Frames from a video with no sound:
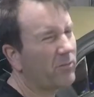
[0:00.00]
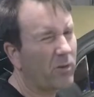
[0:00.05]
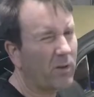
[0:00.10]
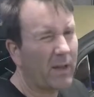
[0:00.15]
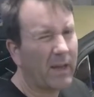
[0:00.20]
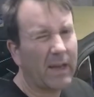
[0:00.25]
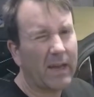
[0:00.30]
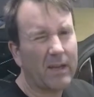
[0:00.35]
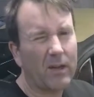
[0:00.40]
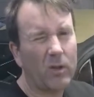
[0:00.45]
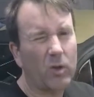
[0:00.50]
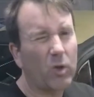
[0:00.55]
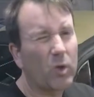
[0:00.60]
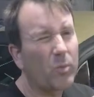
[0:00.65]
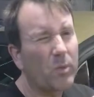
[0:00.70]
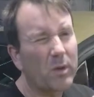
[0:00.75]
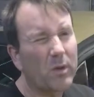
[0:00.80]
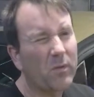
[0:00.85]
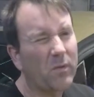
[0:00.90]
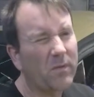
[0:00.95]
we'll add a
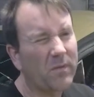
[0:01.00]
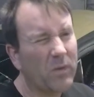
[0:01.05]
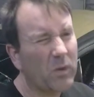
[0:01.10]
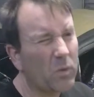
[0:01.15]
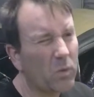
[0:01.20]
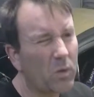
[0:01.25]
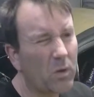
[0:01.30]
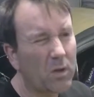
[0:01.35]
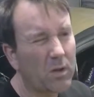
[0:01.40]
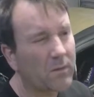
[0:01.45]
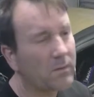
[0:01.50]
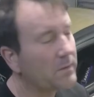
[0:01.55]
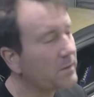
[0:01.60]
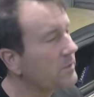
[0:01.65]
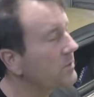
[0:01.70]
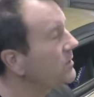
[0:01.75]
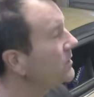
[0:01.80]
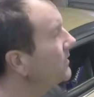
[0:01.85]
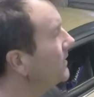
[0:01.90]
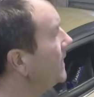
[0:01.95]
little bit of fuel if
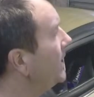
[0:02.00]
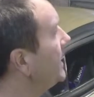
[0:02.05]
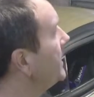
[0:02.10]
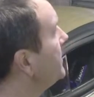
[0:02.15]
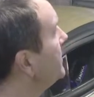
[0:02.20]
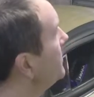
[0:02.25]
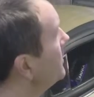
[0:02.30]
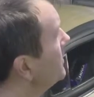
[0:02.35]
it's still 80